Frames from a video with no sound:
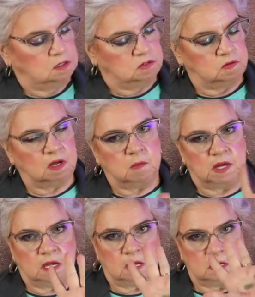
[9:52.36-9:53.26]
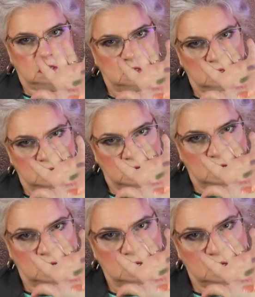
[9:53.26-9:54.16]
do it on my hand.
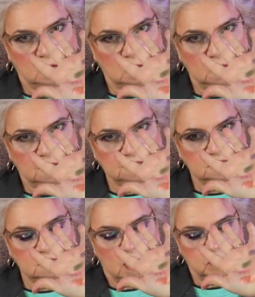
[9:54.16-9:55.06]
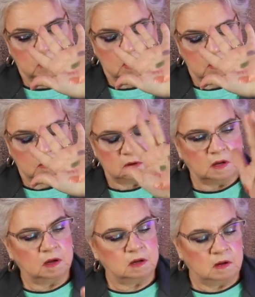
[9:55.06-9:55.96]
Okay, this a top row.
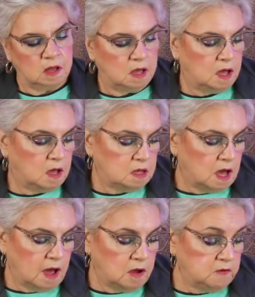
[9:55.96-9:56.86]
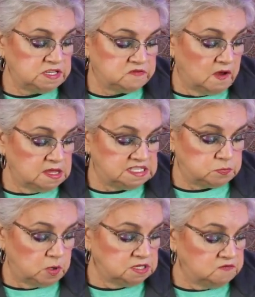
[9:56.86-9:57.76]
I always find this
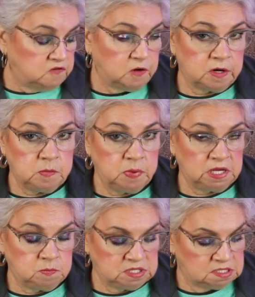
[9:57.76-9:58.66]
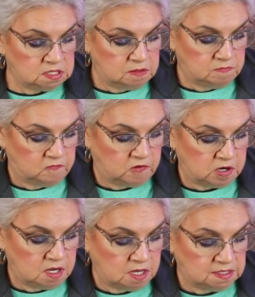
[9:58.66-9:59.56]
brand's very pigmented,
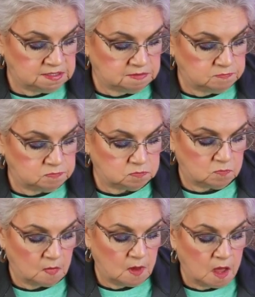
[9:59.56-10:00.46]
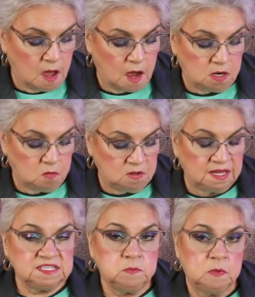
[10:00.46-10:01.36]
very nice. I know
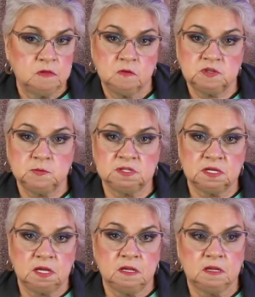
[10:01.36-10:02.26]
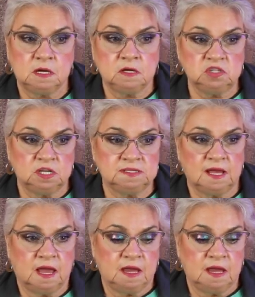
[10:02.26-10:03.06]
next month we're supposed to get Just